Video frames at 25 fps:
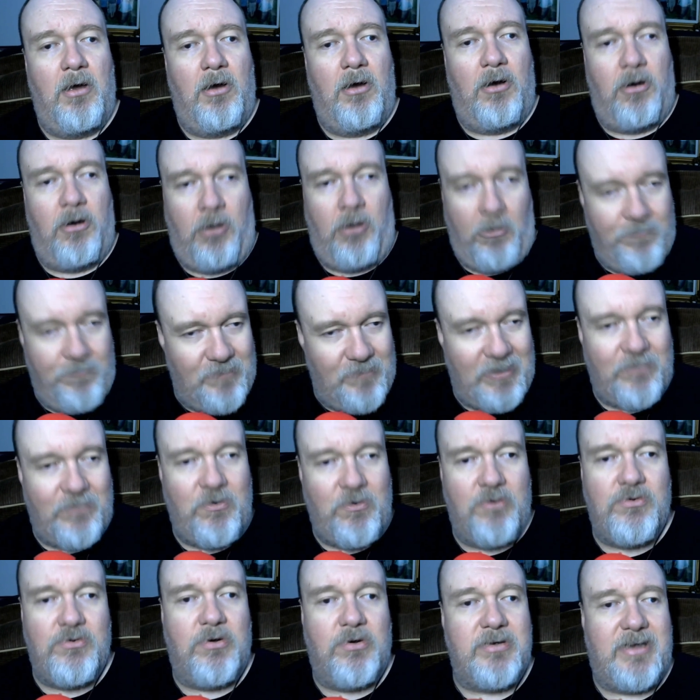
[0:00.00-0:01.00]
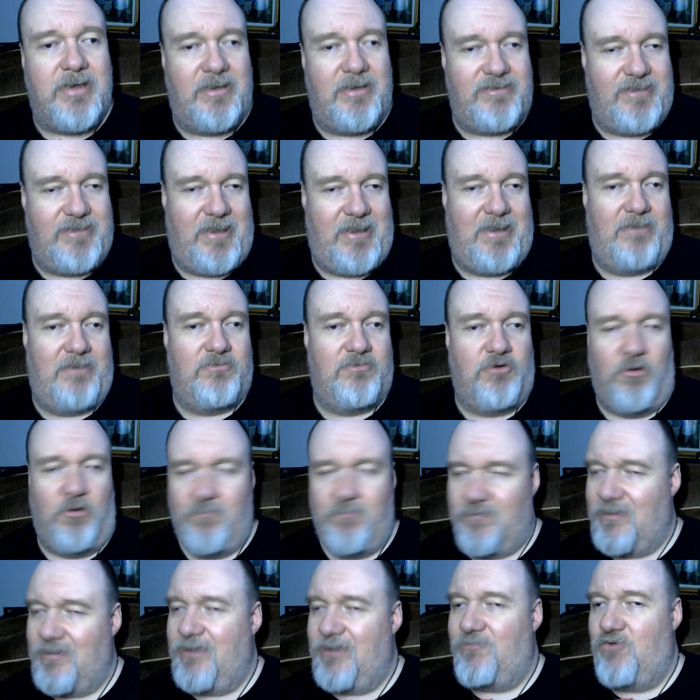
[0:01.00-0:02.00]
Hopefully we won't get that.
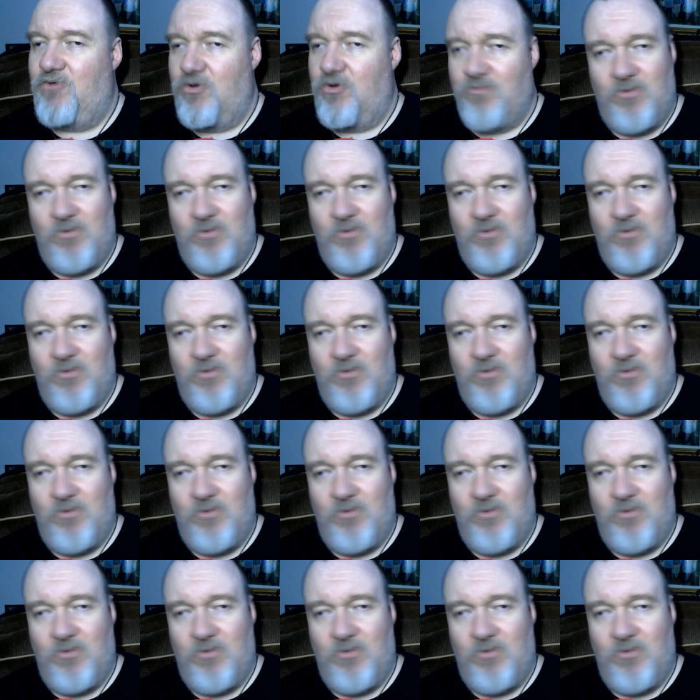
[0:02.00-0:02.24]
Hopefully we